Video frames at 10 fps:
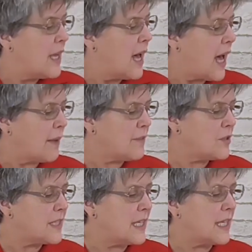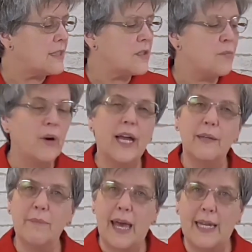I'm using Insul
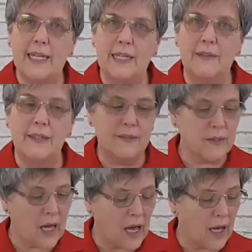Bright batting in this